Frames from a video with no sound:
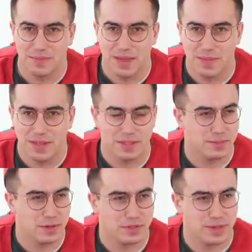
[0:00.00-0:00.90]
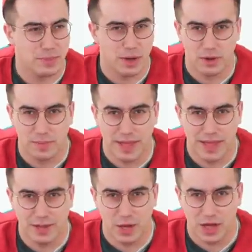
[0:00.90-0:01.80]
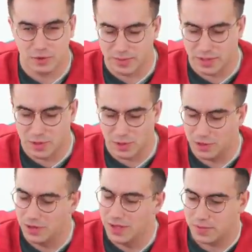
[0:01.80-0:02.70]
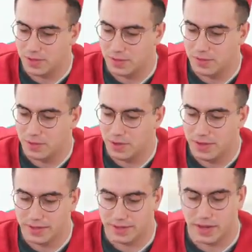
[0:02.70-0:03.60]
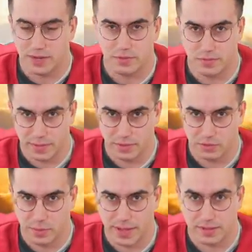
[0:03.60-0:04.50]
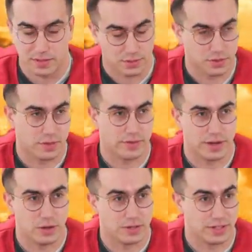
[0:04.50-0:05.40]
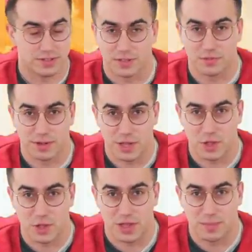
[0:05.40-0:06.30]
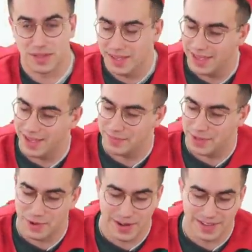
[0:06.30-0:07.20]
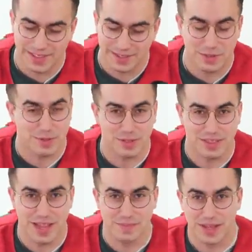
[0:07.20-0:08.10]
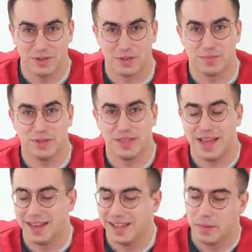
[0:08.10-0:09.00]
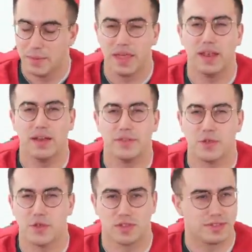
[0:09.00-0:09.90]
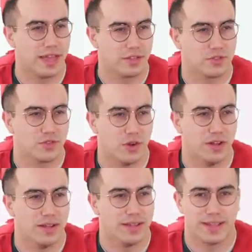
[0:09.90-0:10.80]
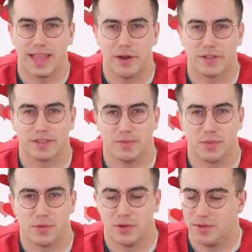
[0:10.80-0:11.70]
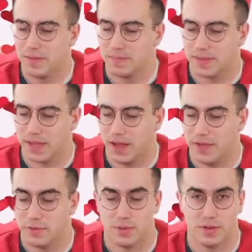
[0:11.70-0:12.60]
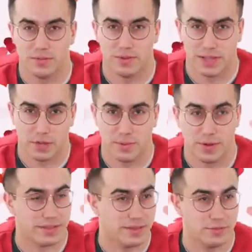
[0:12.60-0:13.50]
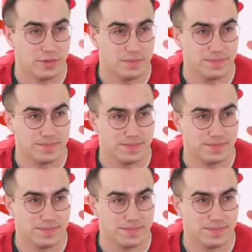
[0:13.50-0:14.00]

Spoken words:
Maybe supposed to be a polar bear, not 100% sure. So not only is it kind of a forbidden romance, it's also a very long distance relationship between South Pole Sam and North Pole Nat, but their love is just that strong. It carries them through, and I for one really hope it works out for them.